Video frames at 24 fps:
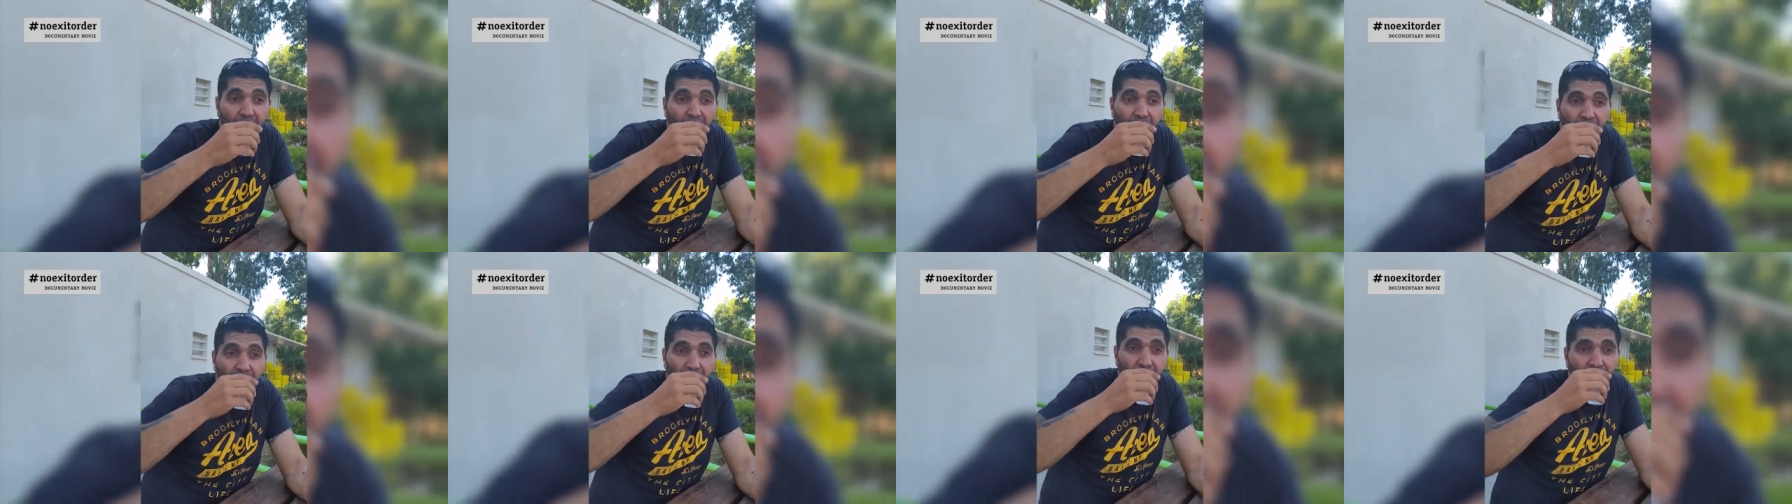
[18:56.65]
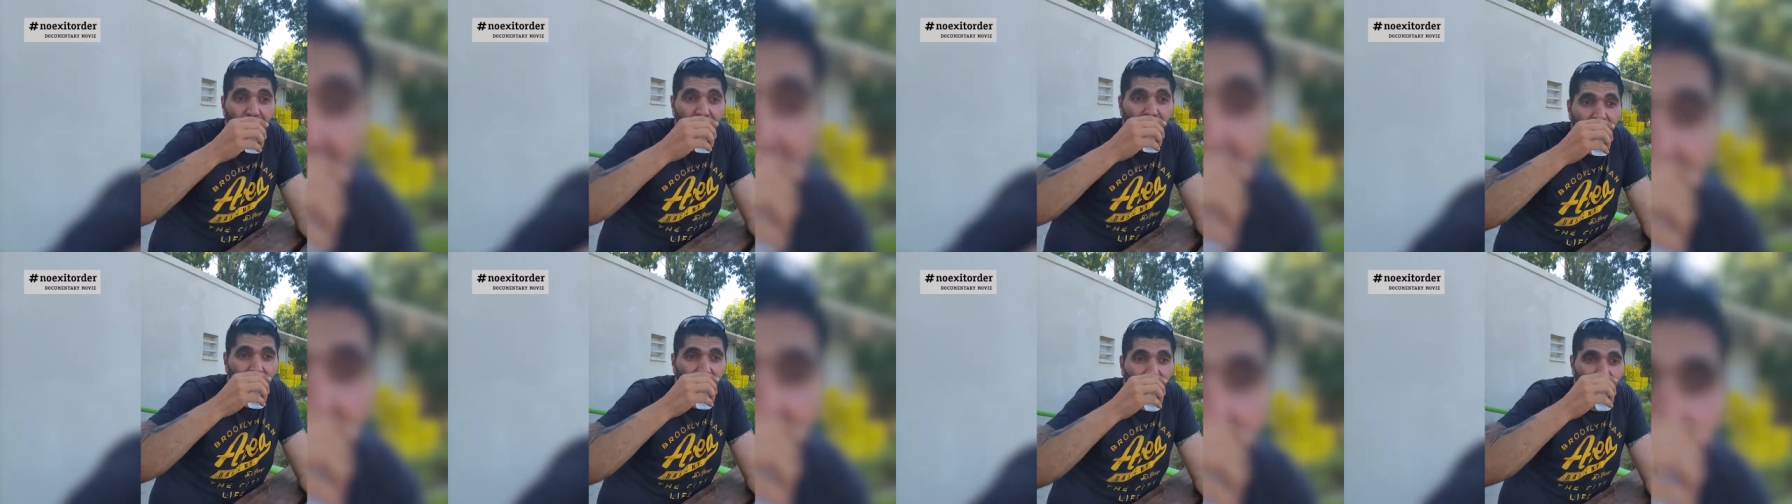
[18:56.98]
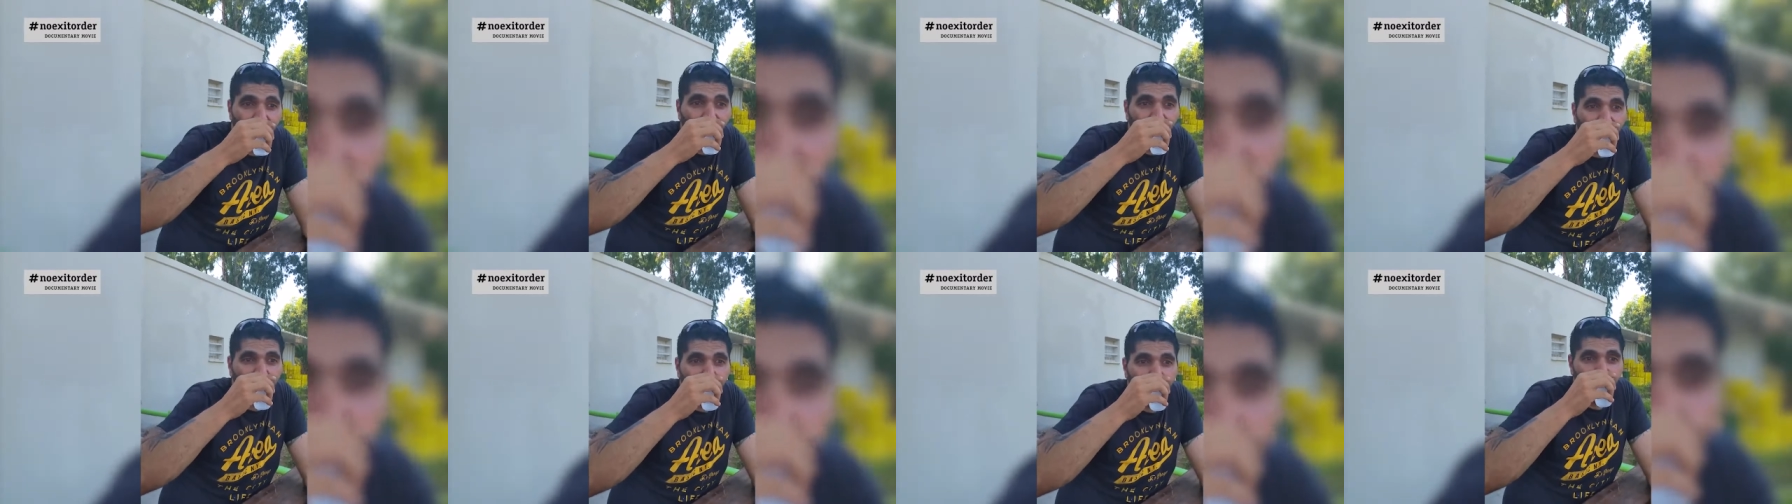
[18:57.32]
all the time that
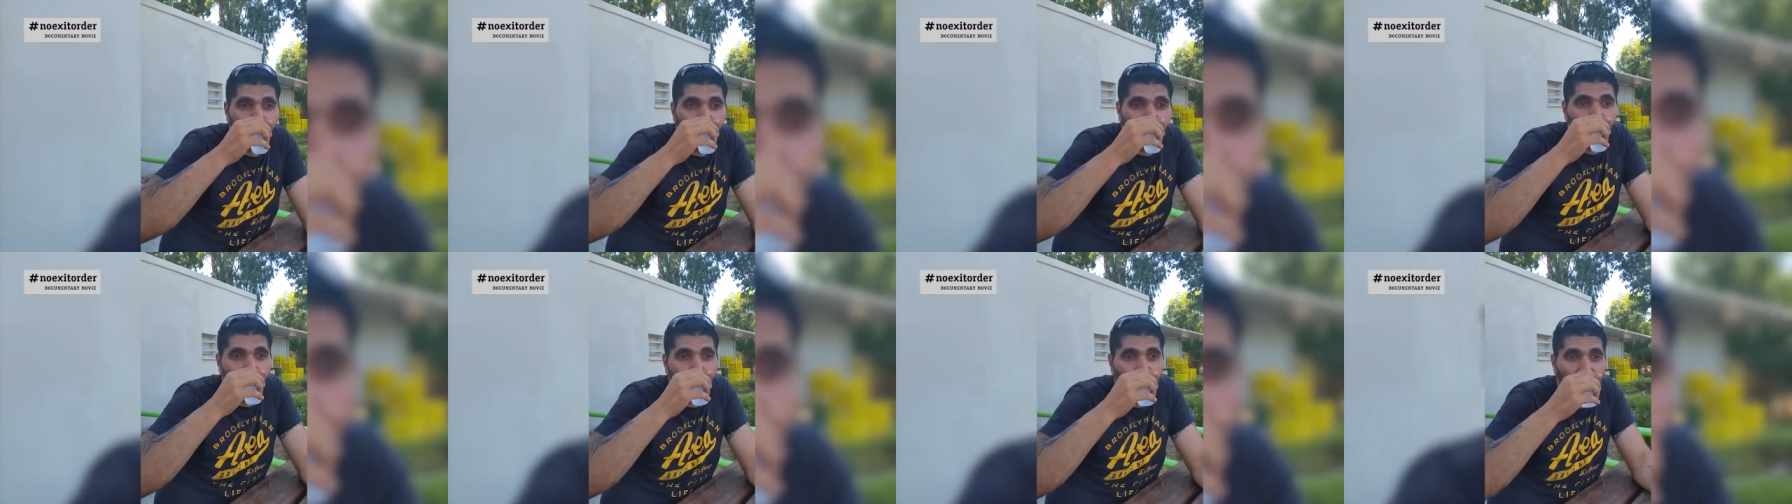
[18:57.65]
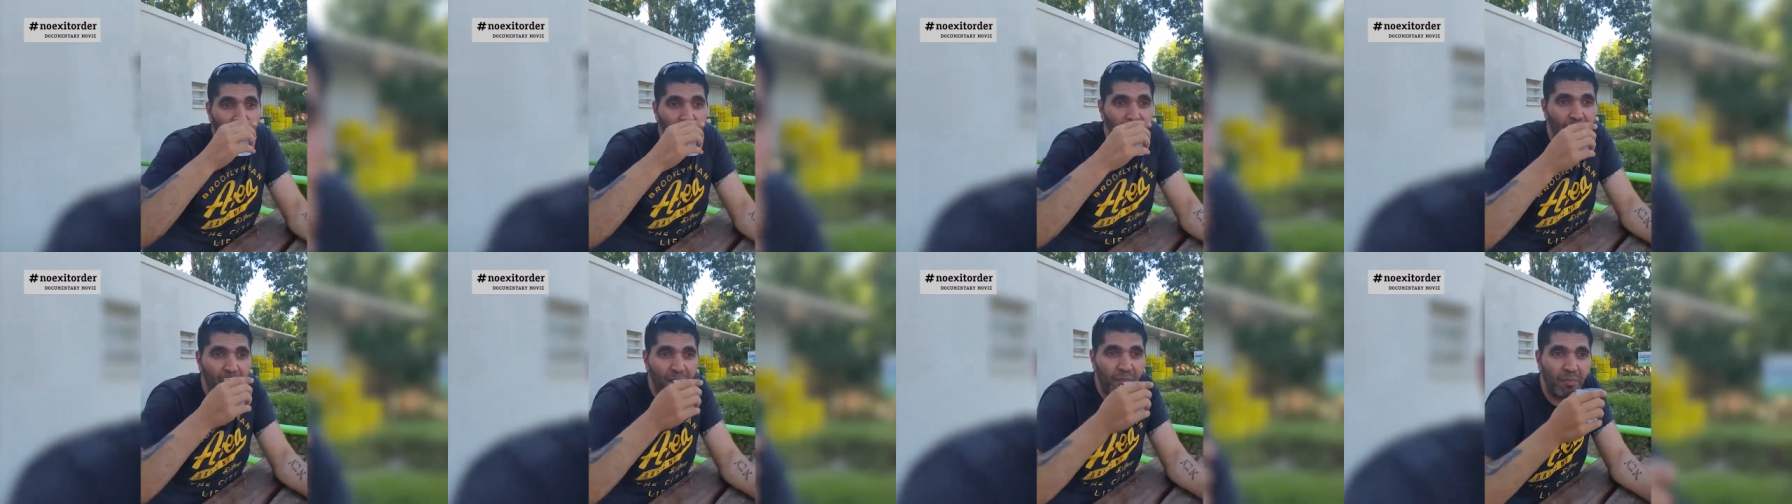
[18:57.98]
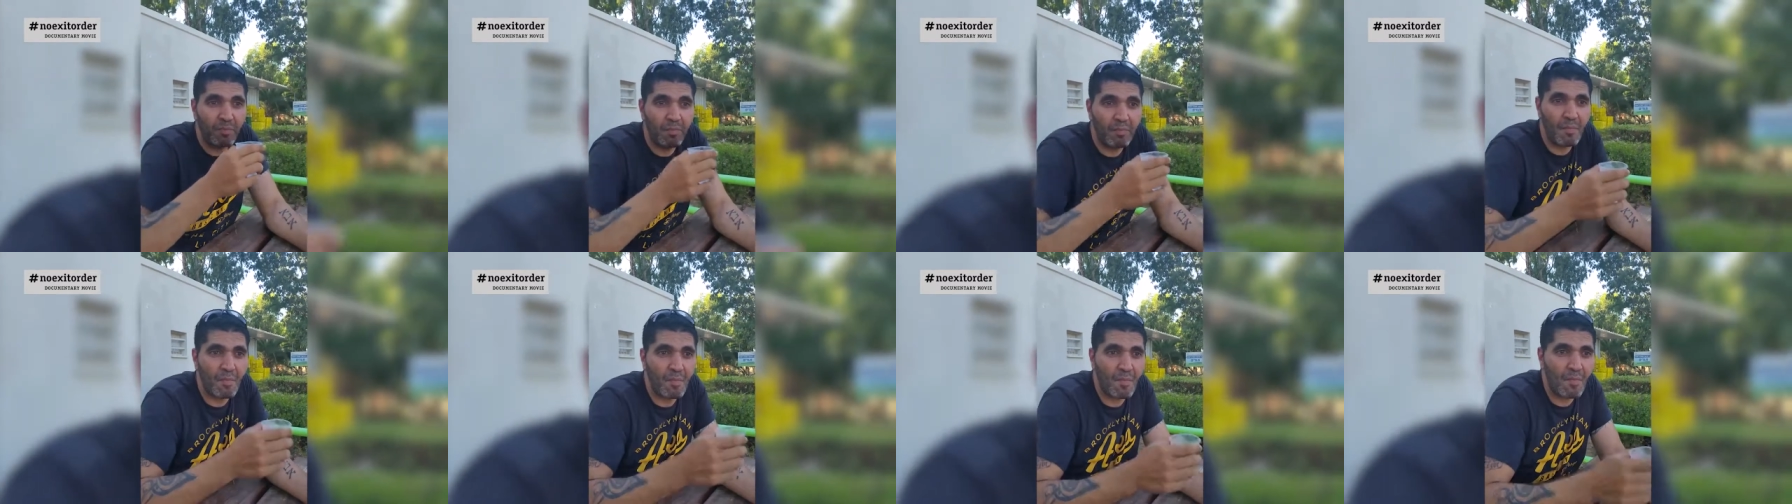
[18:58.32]
think like you,
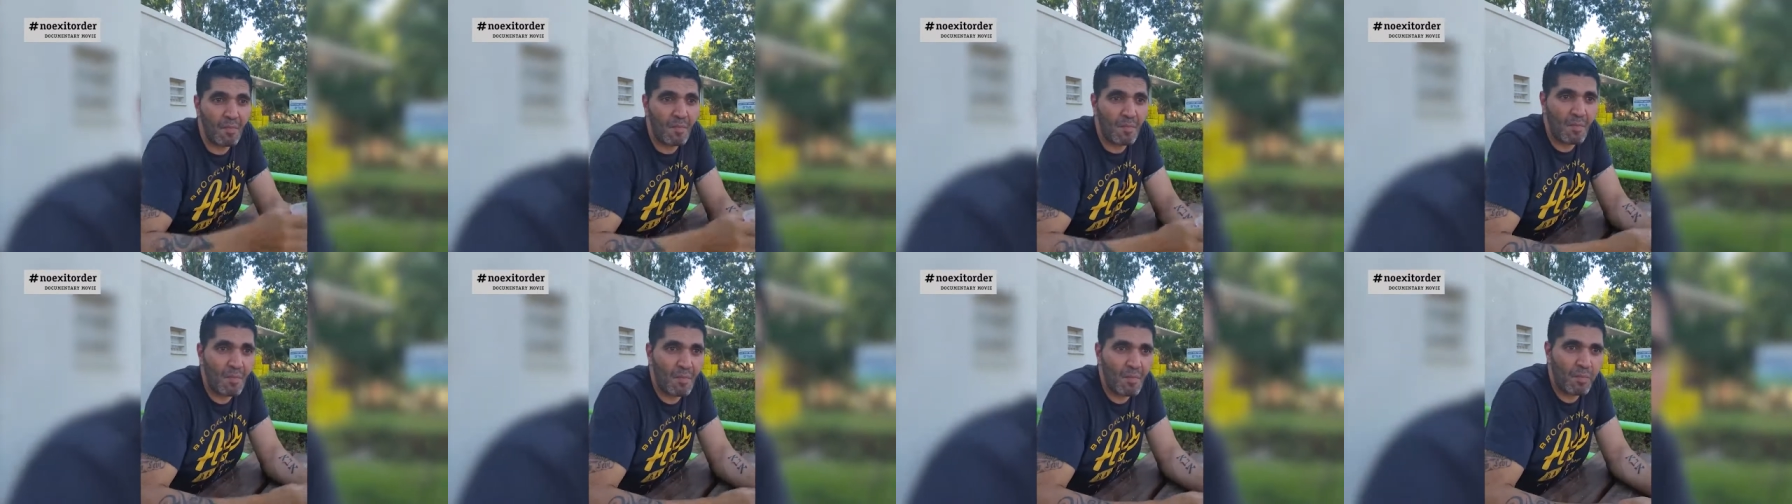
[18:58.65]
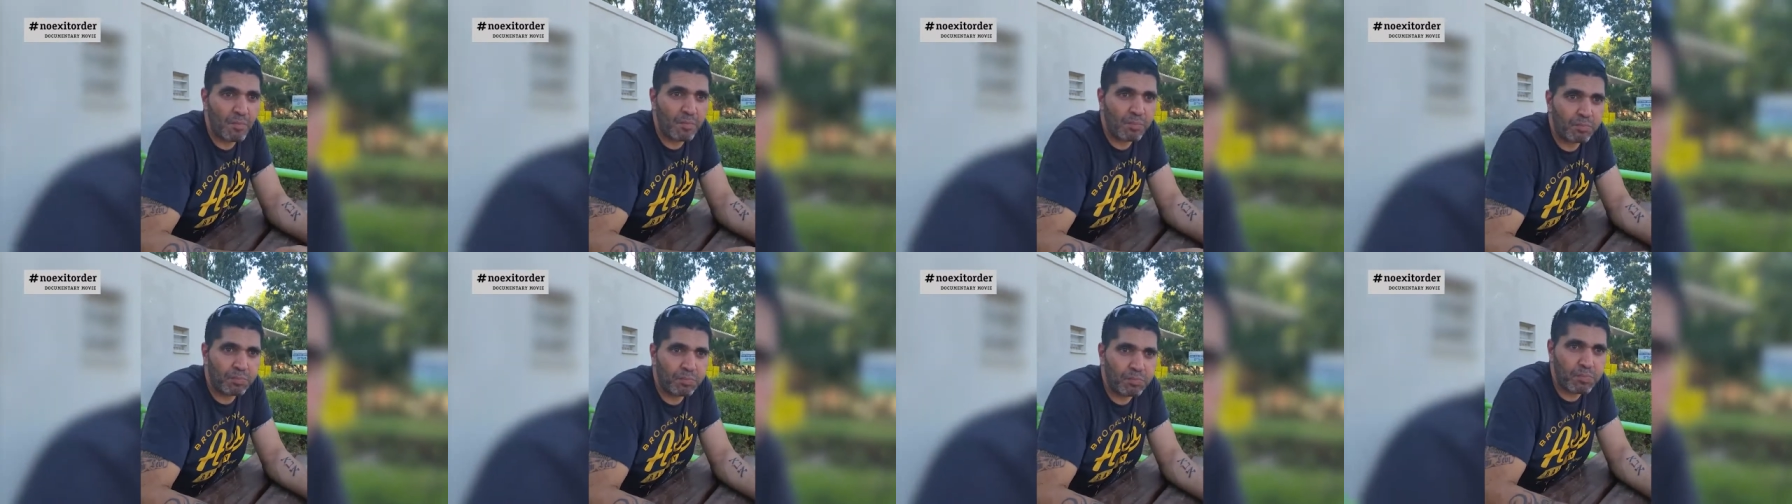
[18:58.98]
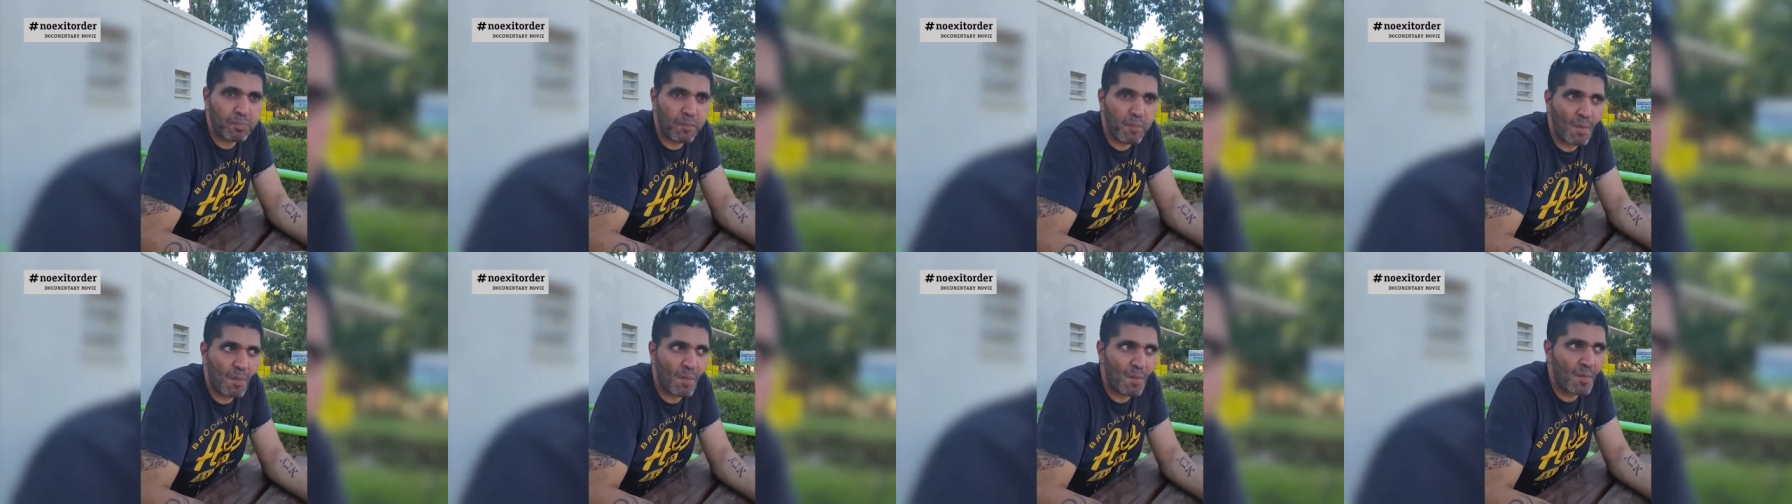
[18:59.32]
but they're scared to say
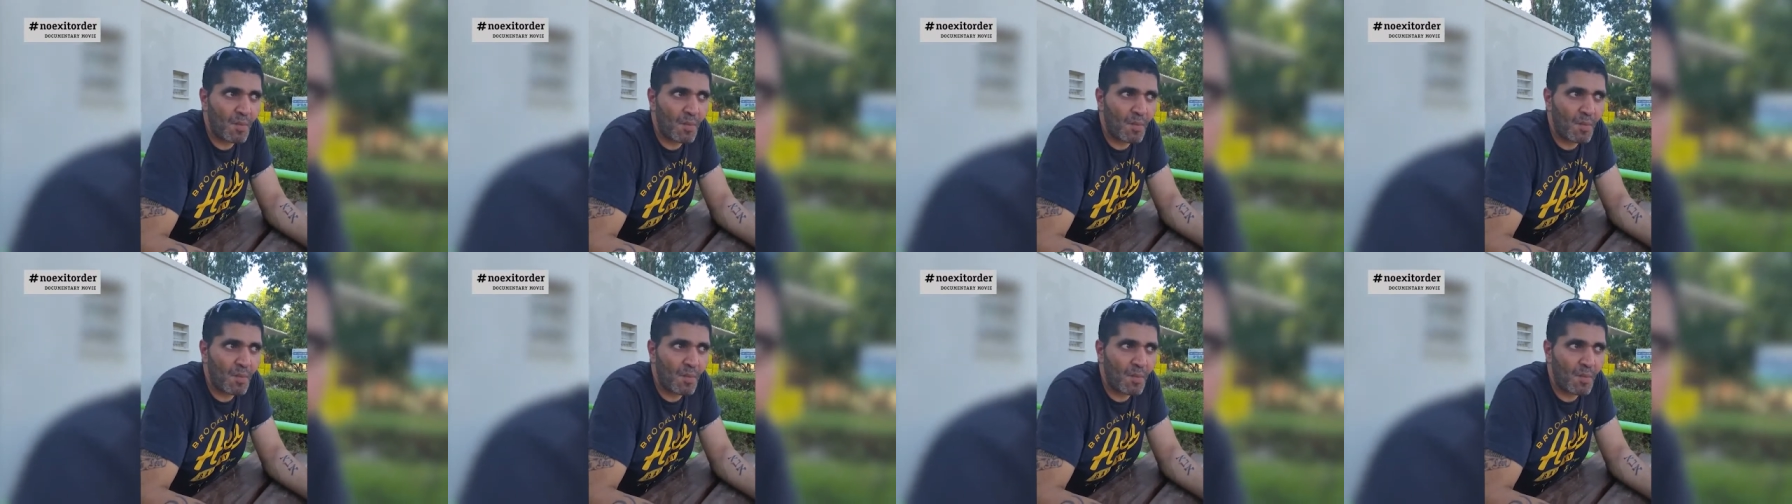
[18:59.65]
so.